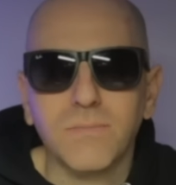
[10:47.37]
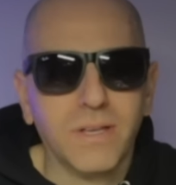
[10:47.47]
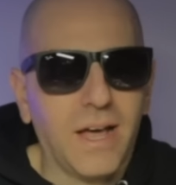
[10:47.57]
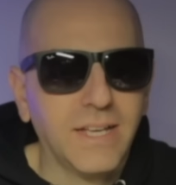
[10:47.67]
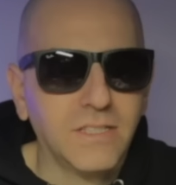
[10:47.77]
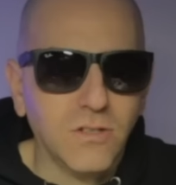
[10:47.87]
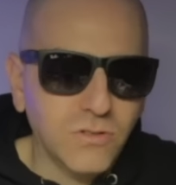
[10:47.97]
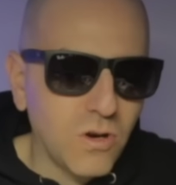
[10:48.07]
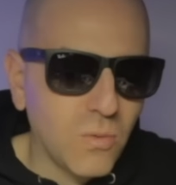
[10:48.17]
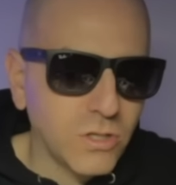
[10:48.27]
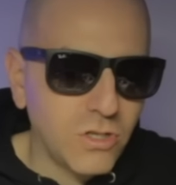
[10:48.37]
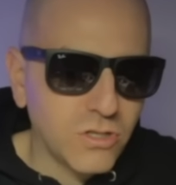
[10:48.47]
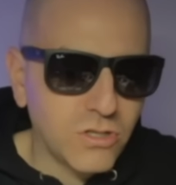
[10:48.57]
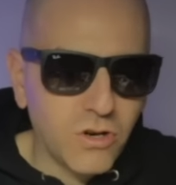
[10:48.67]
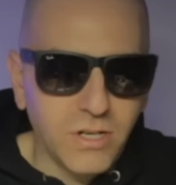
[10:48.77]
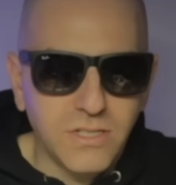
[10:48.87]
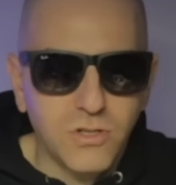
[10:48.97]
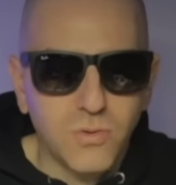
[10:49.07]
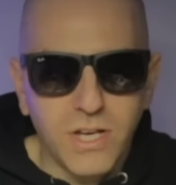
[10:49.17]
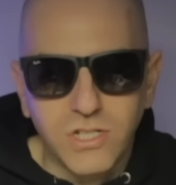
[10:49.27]
but I don't know what your current
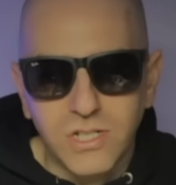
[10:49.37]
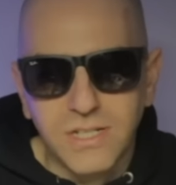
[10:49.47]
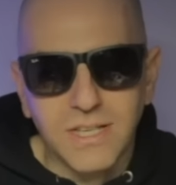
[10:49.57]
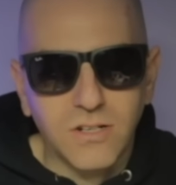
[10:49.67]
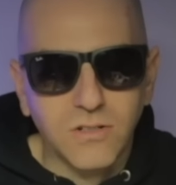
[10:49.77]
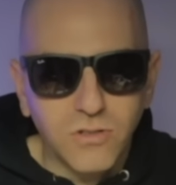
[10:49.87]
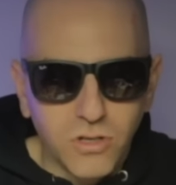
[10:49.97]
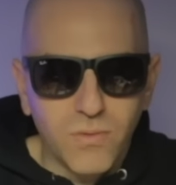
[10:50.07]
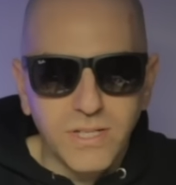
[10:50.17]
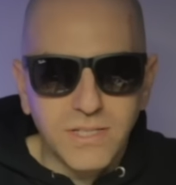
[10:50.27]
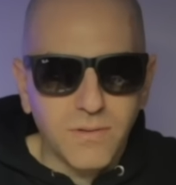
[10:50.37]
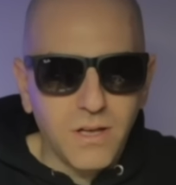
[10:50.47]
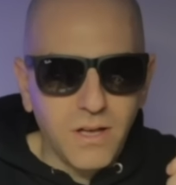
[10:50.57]
situation is. I don't know your risk